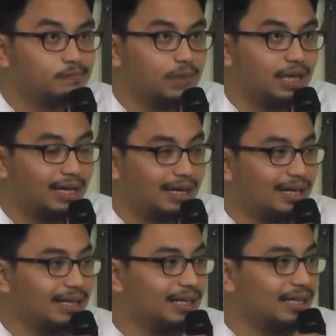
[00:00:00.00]

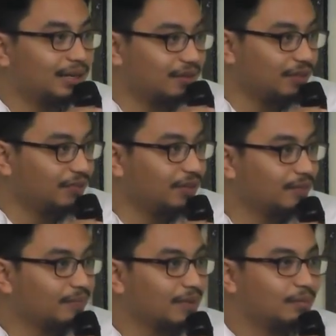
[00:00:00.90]
Aqaid an-Nasafi,
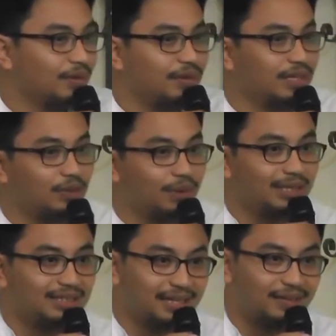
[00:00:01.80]
basically
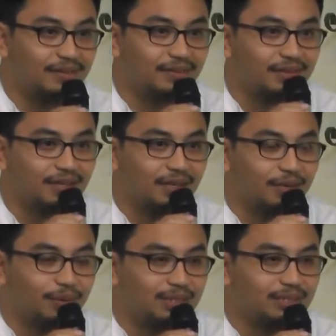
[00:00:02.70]
one text
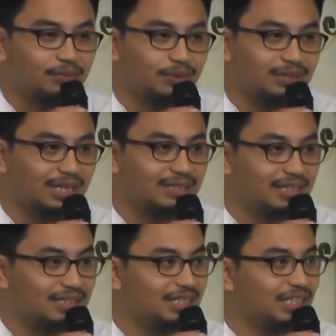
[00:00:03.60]
which was
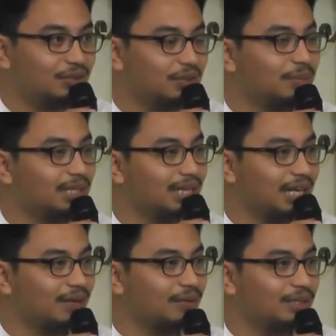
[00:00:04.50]
translated into the Malay
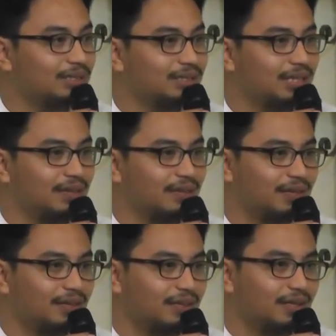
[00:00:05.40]
language, as
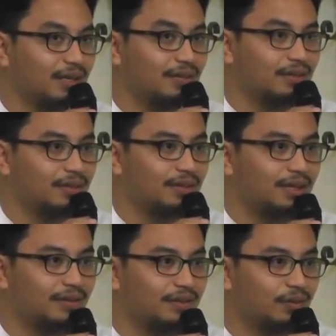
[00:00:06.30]
I said, as
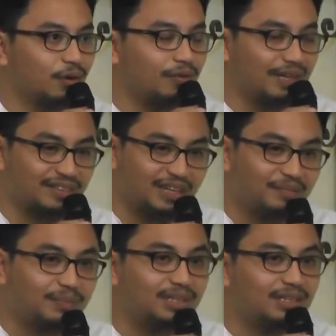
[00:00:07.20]
a sort of
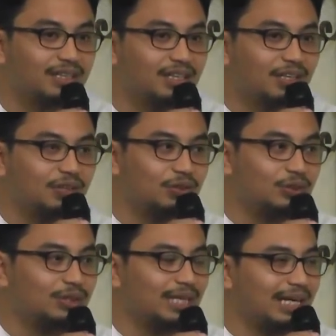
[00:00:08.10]
example to
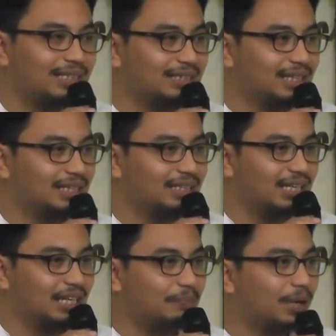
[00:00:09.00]
show the extent
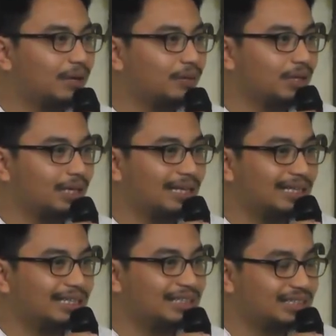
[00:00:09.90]
and the power and
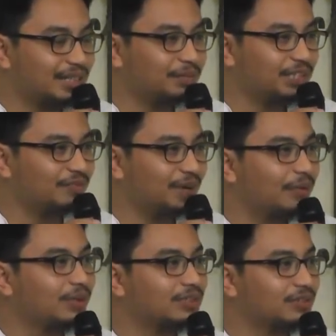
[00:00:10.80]
the descriptive
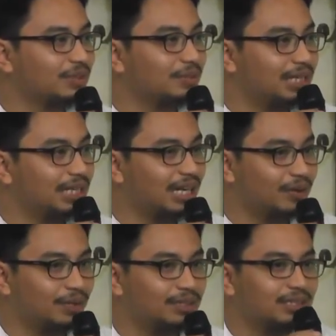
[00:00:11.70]
powers of the Malay
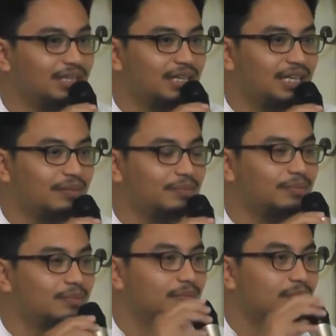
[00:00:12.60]
language in